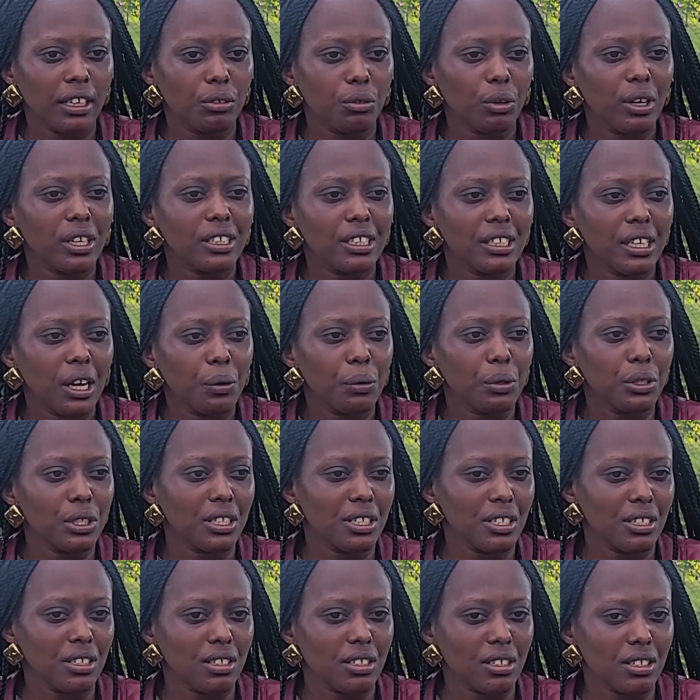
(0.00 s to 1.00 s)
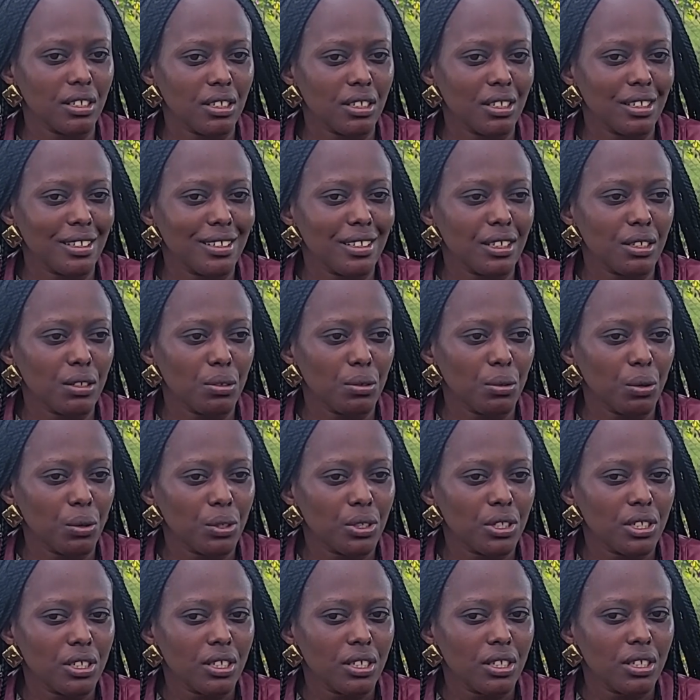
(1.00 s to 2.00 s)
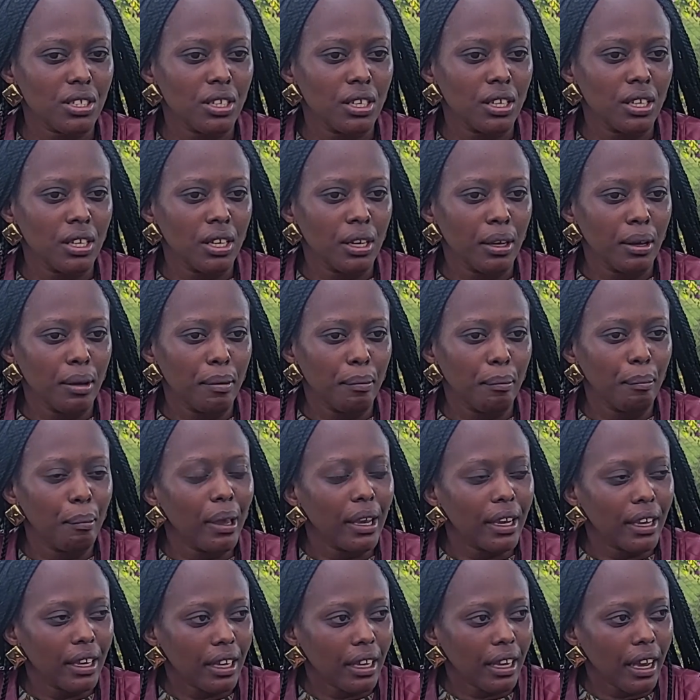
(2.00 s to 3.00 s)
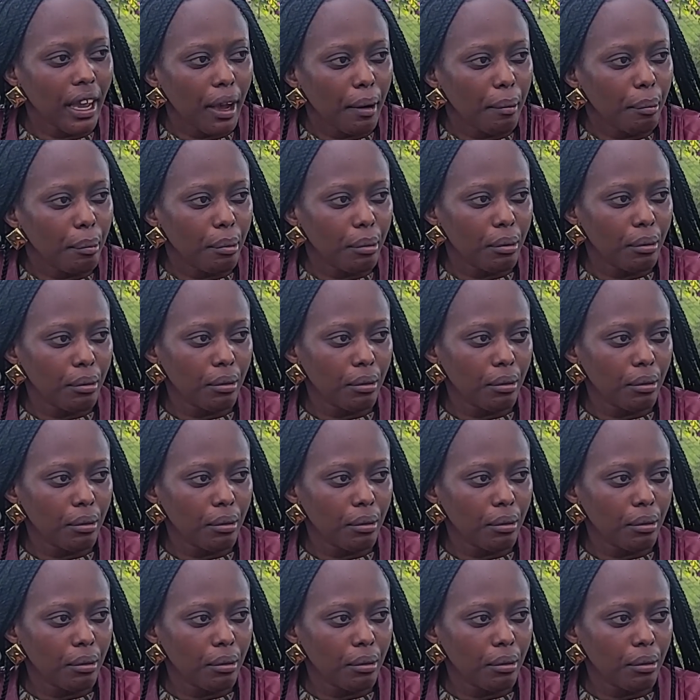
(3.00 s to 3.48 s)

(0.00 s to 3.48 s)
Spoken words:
right now it is not making up.